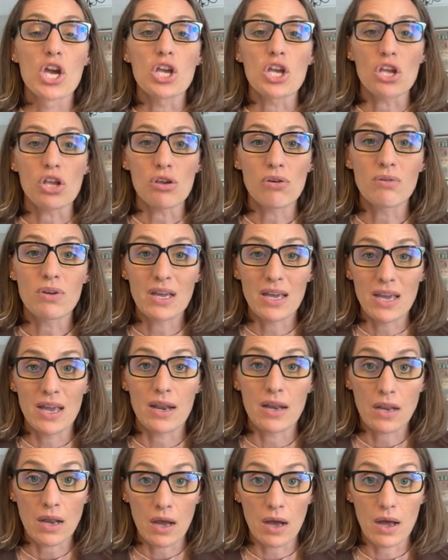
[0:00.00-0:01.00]
You
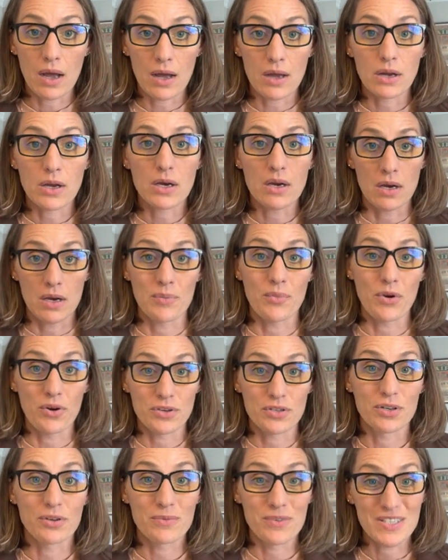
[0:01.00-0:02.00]
can't not calm your
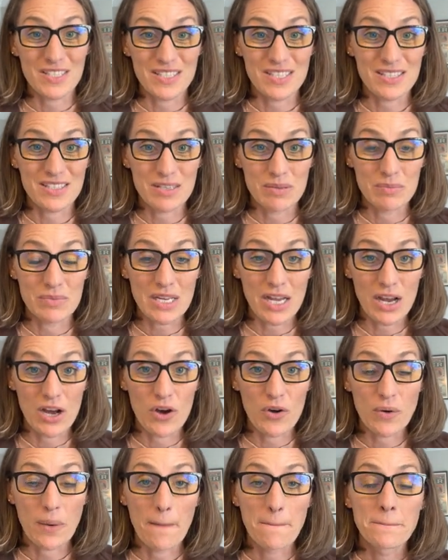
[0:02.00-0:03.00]
nervous system
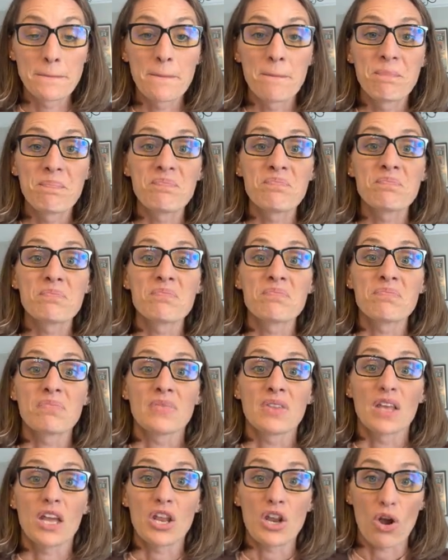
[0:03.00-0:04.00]
down
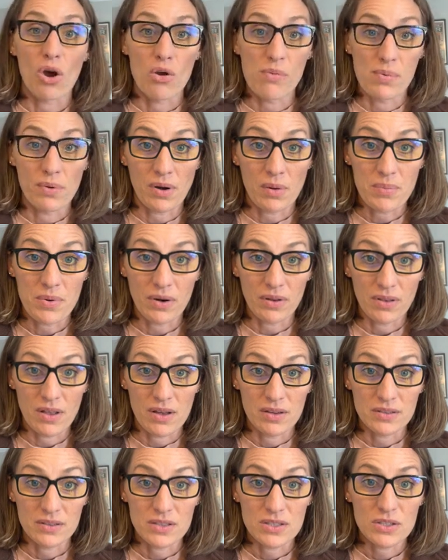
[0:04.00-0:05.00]
and open up your
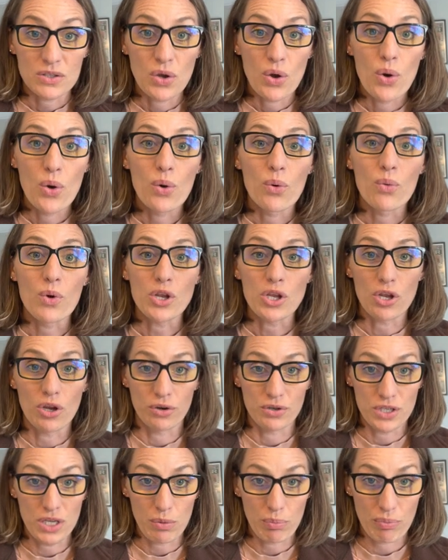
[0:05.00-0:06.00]
lungs when
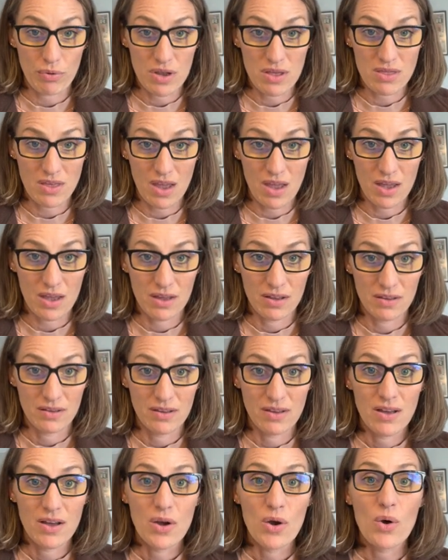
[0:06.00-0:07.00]
you're deep breathing
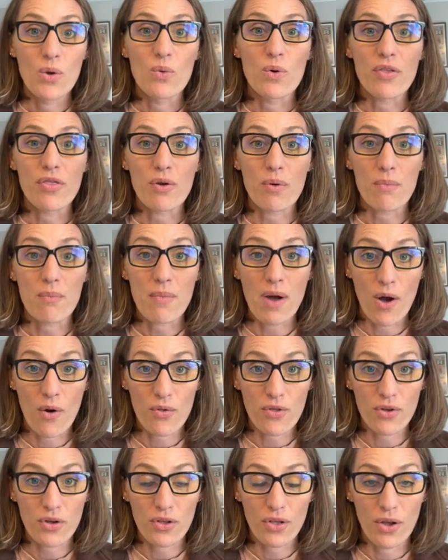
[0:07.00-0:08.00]
with your
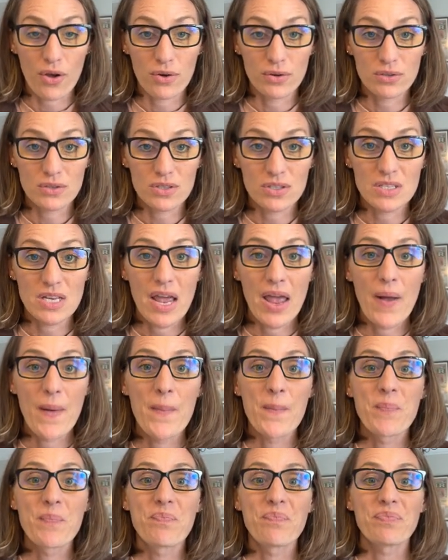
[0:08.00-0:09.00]
mouth closed
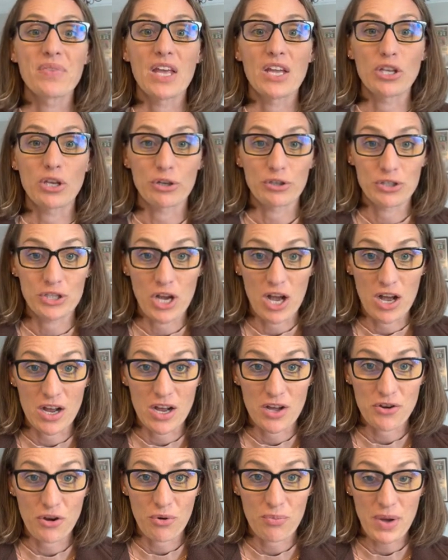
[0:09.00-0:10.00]
and your
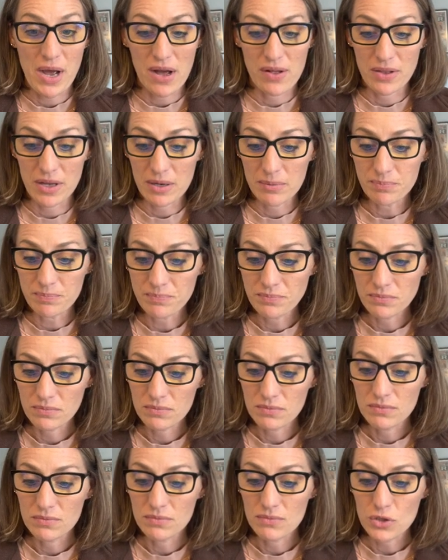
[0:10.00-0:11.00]
tongue on your palate.
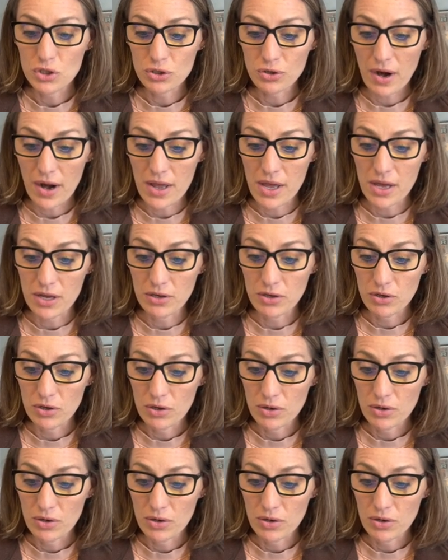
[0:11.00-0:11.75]
Try it.